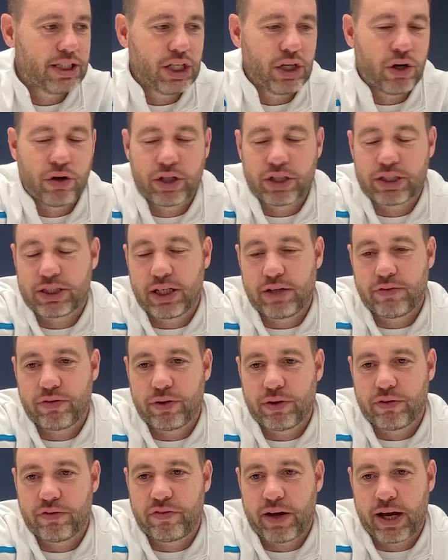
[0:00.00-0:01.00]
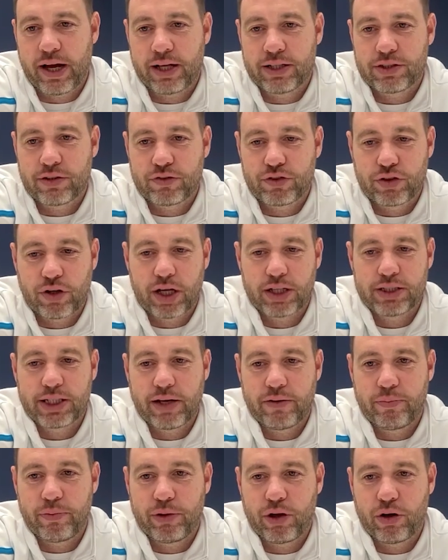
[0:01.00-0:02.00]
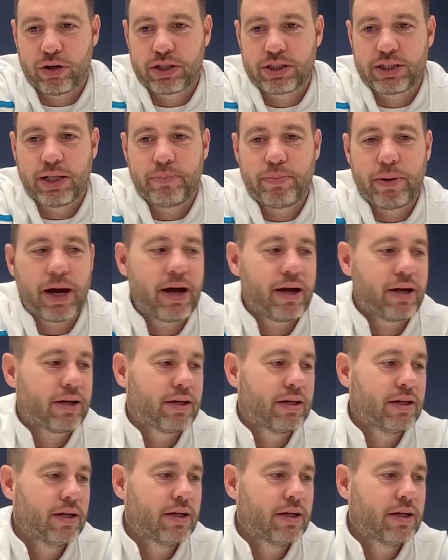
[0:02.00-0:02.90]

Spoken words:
the honesty from the fans. I've tried to give them the honesty back.